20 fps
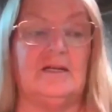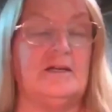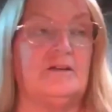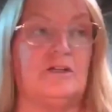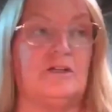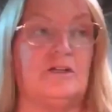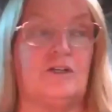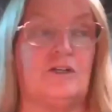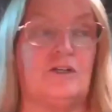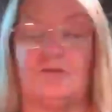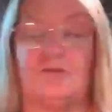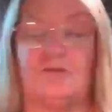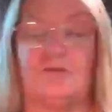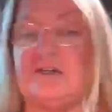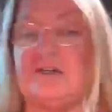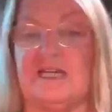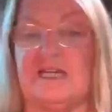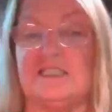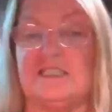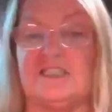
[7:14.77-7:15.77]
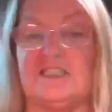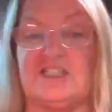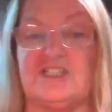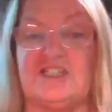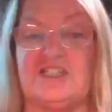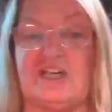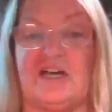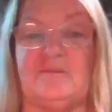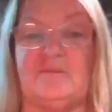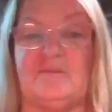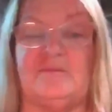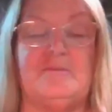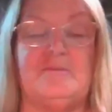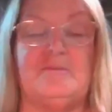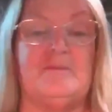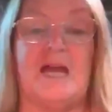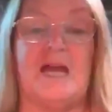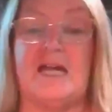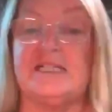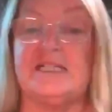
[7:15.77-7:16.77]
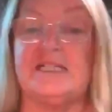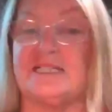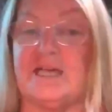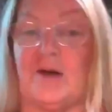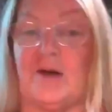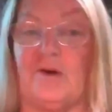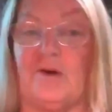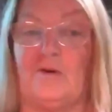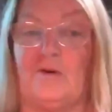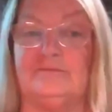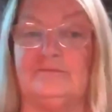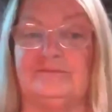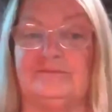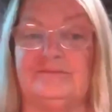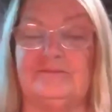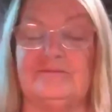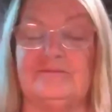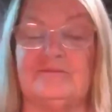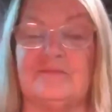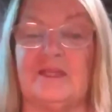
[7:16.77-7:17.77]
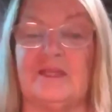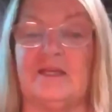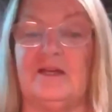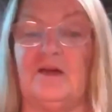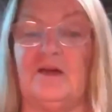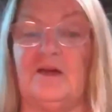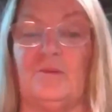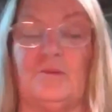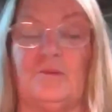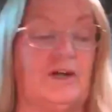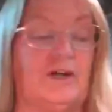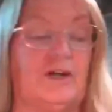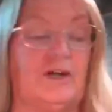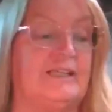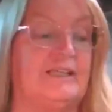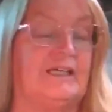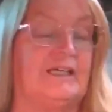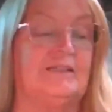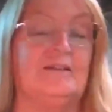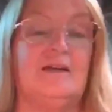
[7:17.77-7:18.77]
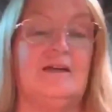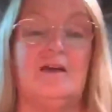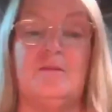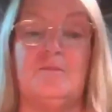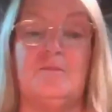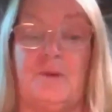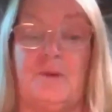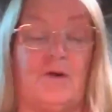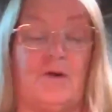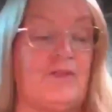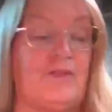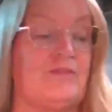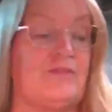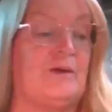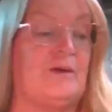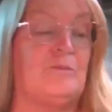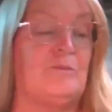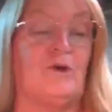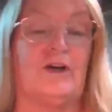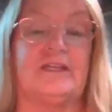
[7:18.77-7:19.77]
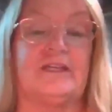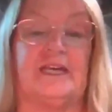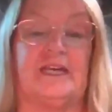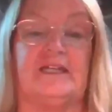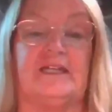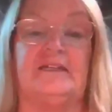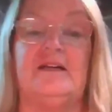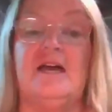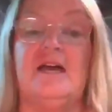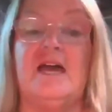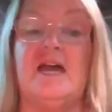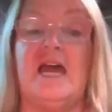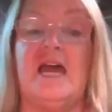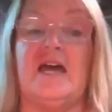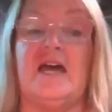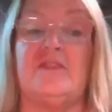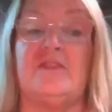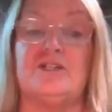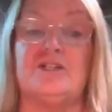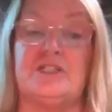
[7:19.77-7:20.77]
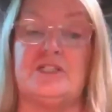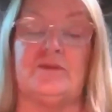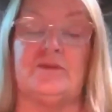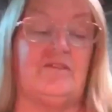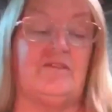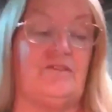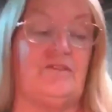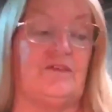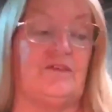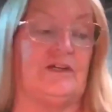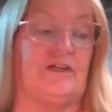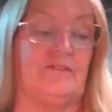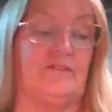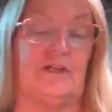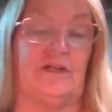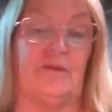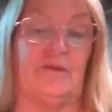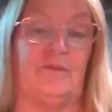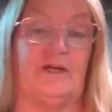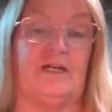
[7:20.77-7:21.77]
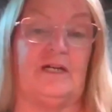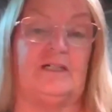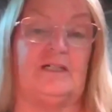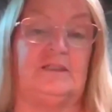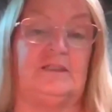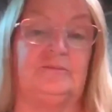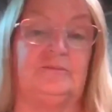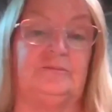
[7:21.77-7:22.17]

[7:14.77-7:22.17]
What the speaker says: Great relationship, nice home, working, both of them working, and they're doing very, very well.